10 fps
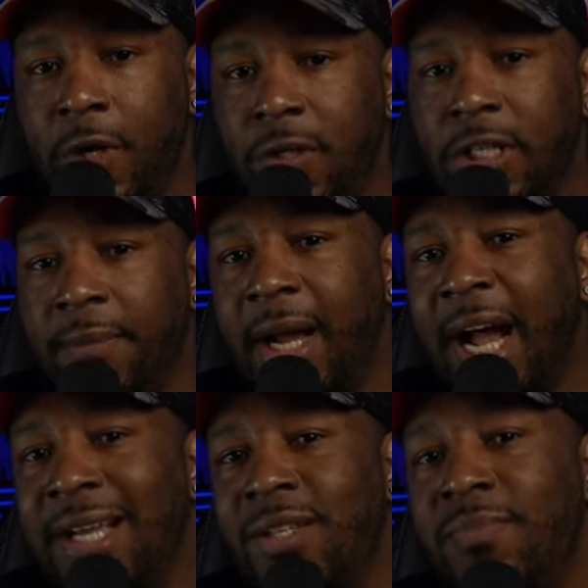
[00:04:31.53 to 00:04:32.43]
you know,
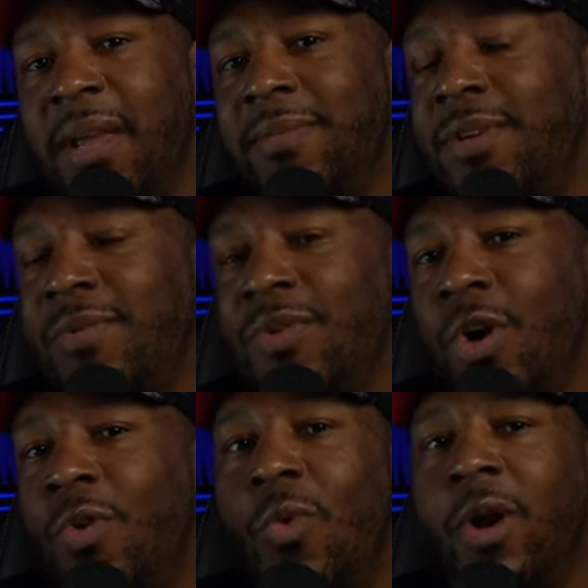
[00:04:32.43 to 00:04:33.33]
some guys maybe
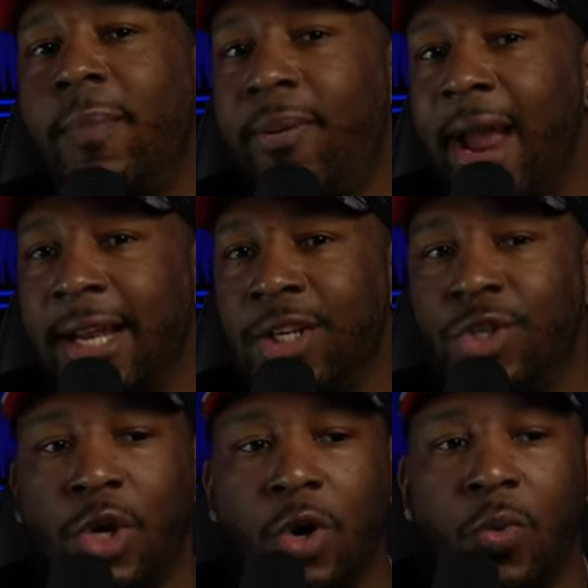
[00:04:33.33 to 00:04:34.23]
you don't want to practice,